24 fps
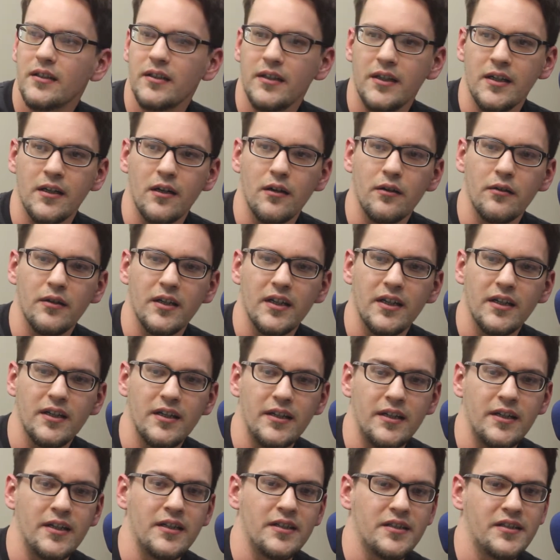and
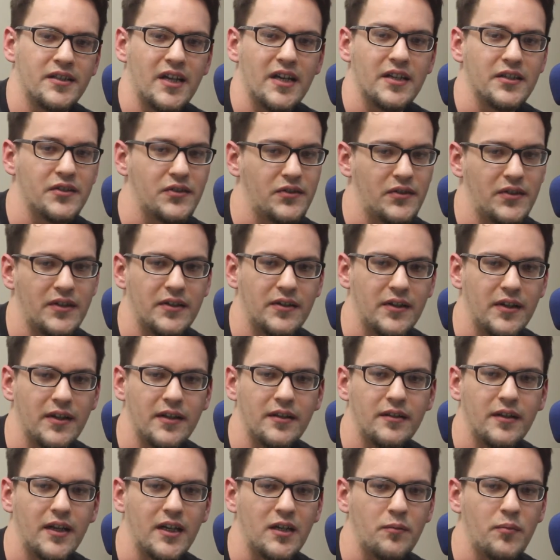he says
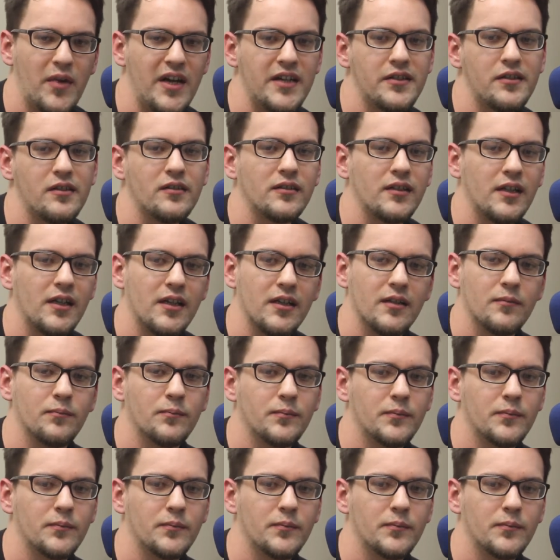that like basically